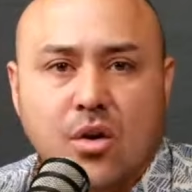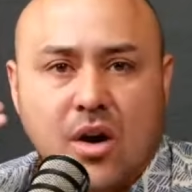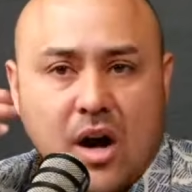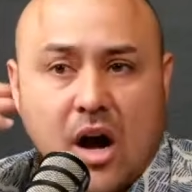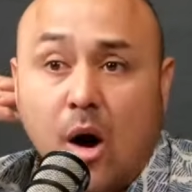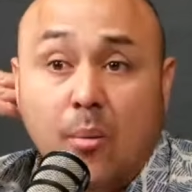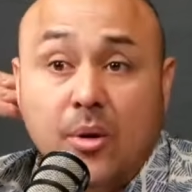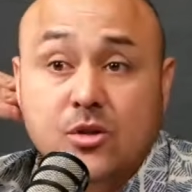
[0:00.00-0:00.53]

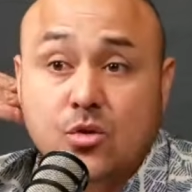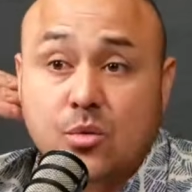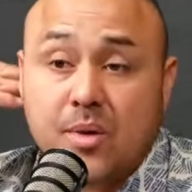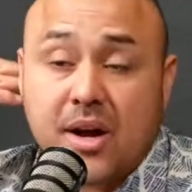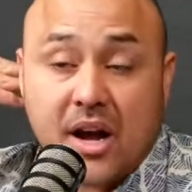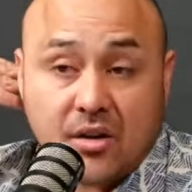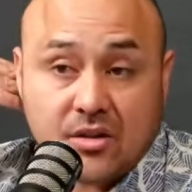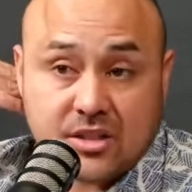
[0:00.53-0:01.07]
much will my
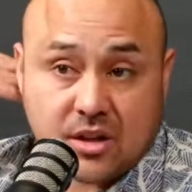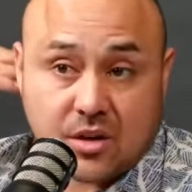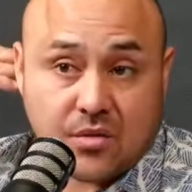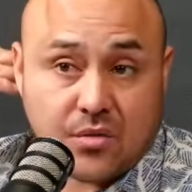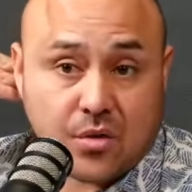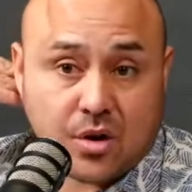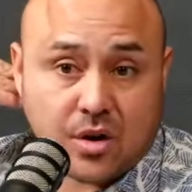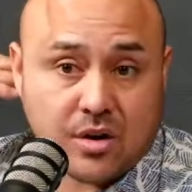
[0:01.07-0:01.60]
house sell
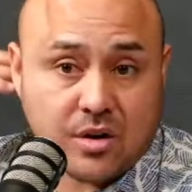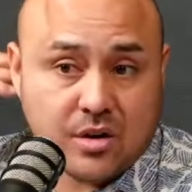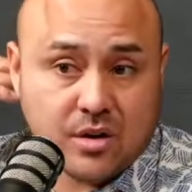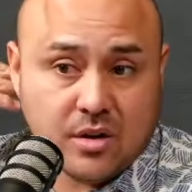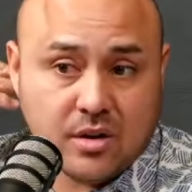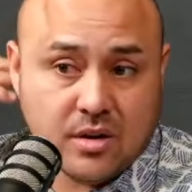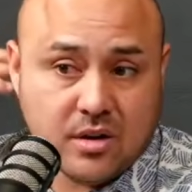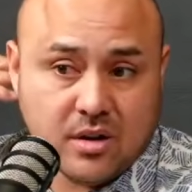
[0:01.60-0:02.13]
for?
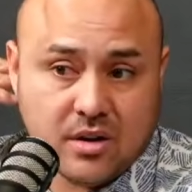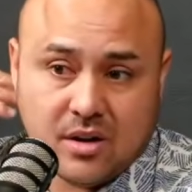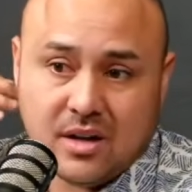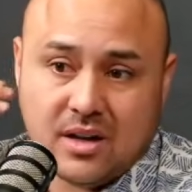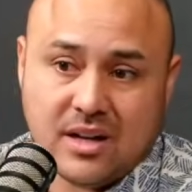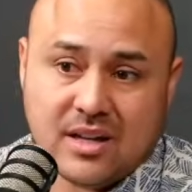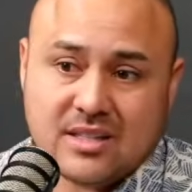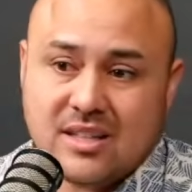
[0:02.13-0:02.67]

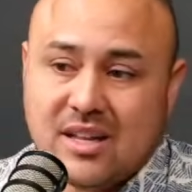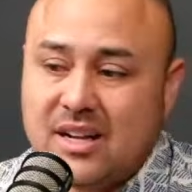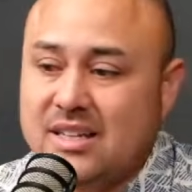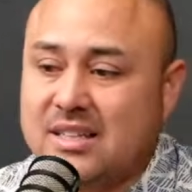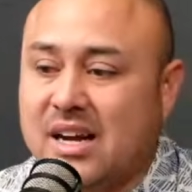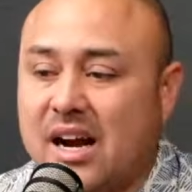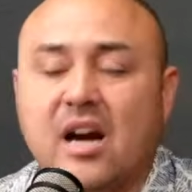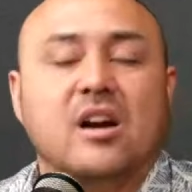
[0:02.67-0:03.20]
It's not
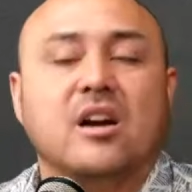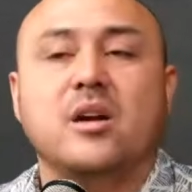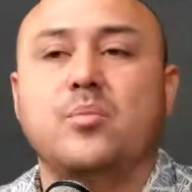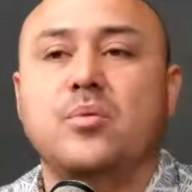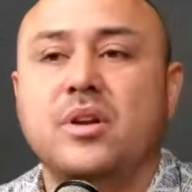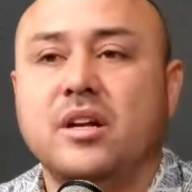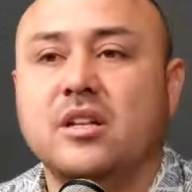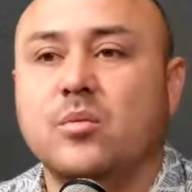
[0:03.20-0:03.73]
entirely
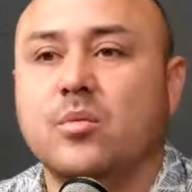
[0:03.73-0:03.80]
predictable.